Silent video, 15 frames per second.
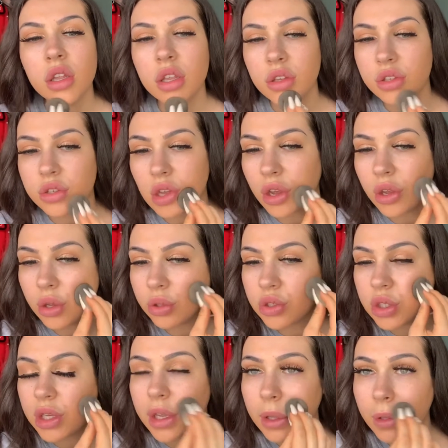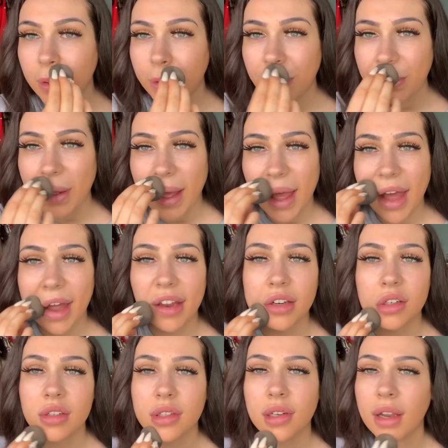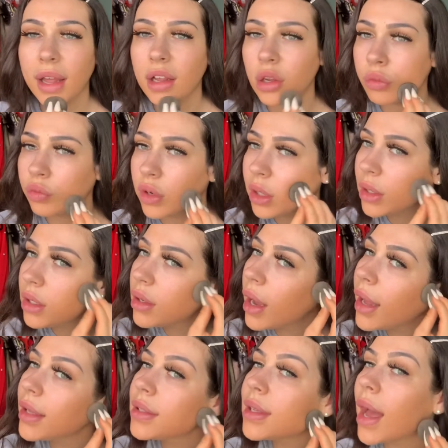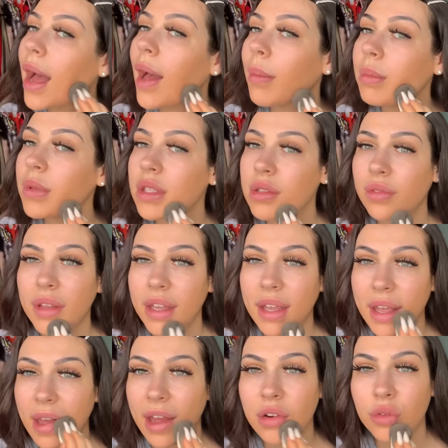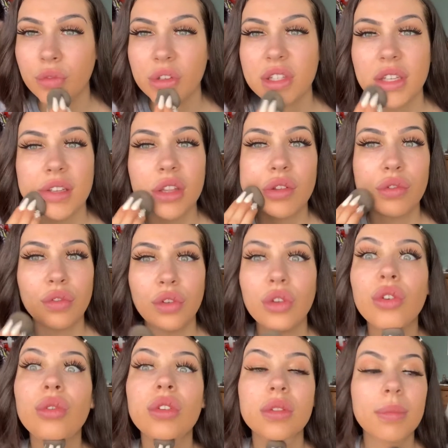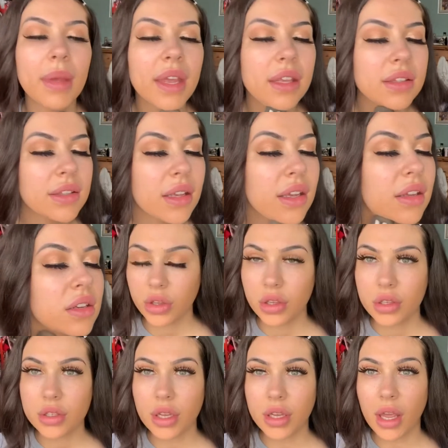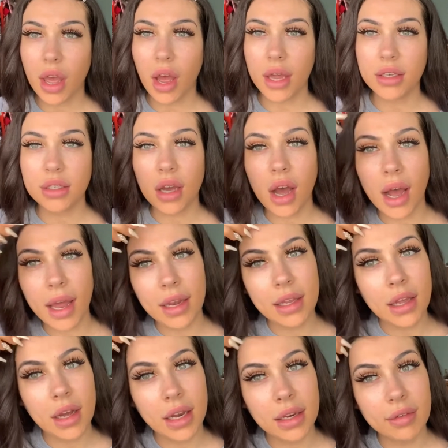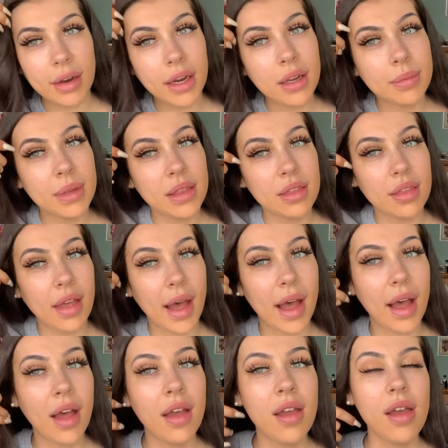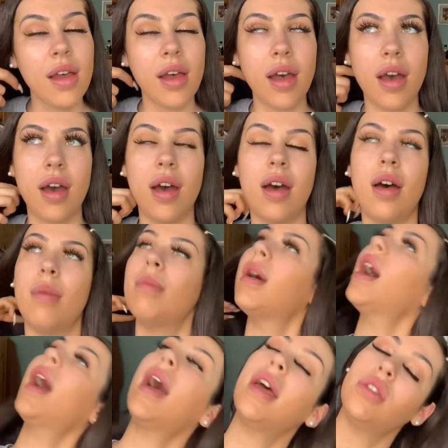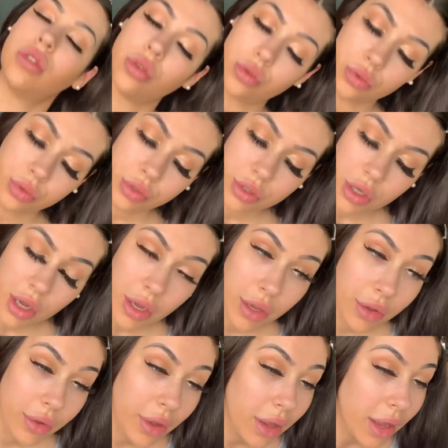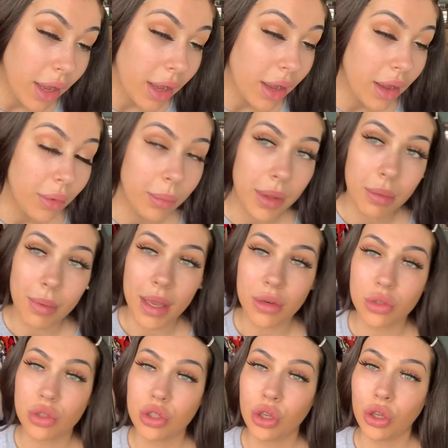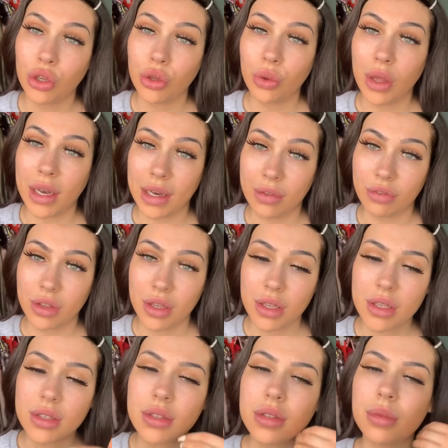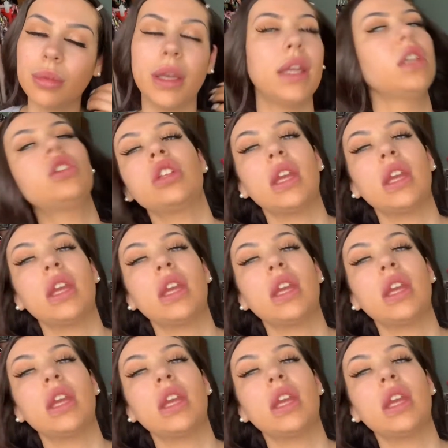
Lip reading: so chill and like a really nice atmosphere, and obviously the food was amazing. So yeah, I'd highly recommend that. And also we went to Olivia's, which